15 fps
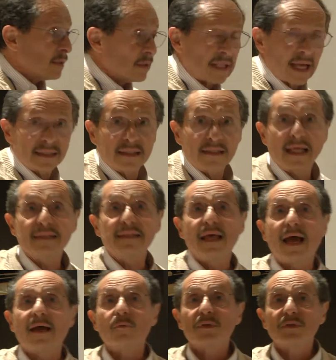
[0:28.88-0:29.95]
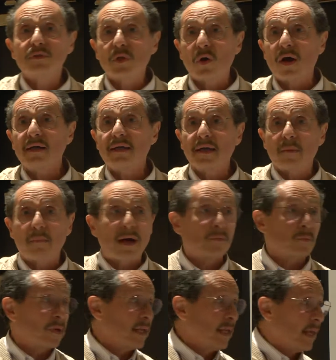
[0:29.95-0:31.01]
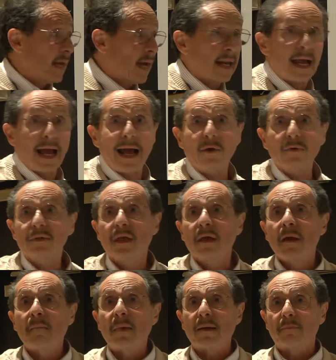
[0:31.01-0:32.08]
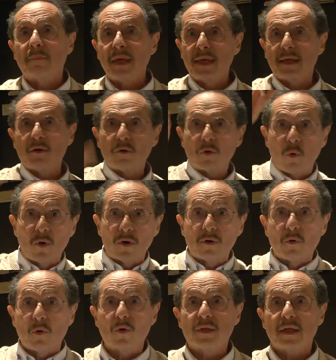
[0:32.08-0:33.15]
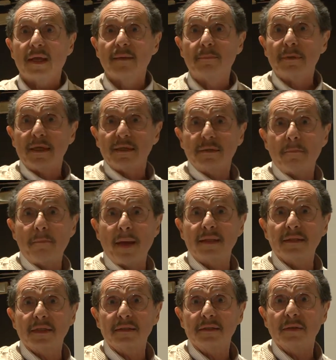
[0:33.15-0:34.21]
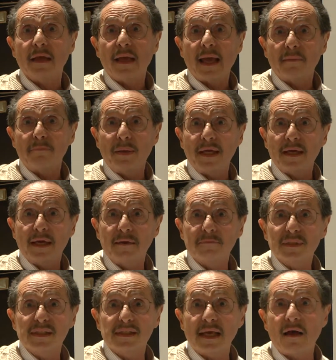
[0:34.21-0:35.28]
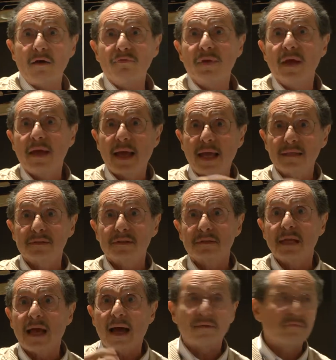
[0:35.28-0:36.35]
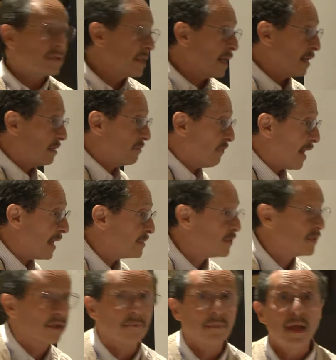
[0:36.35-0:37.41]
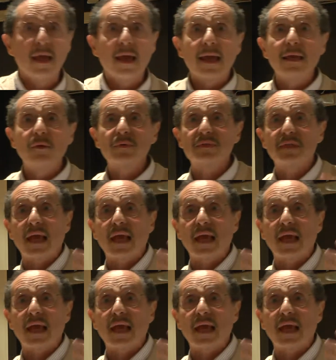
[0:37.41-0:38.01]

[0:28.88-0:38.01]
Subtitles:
Natan was talking about when he got out, by being quote unquote independent and being himself, as Avital advised him, he was